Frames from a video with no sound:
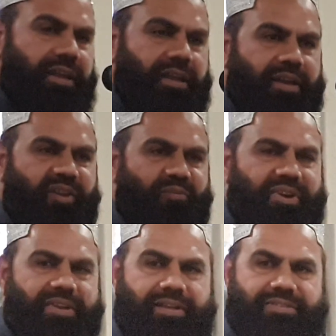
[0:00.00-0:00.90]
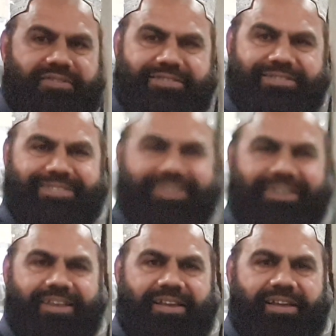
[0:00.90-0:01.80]
Nobody else.
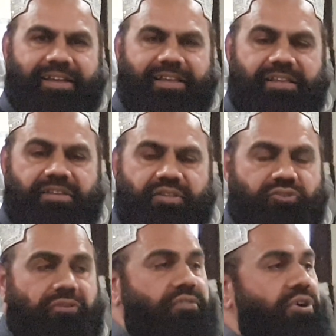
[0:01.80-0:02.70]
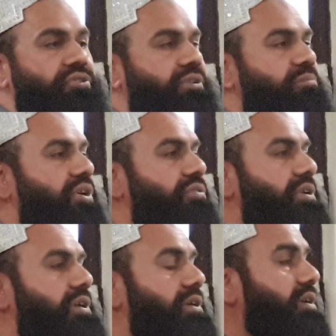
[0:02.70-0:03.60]
12,000
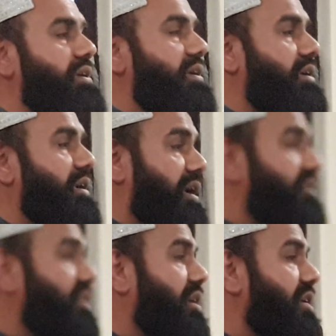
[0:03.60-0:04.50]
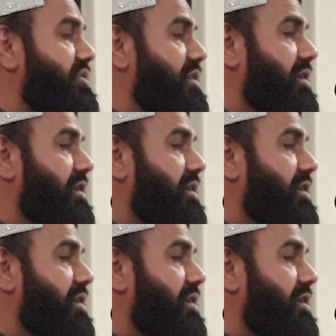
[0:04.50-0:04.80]
pound Hajj cost.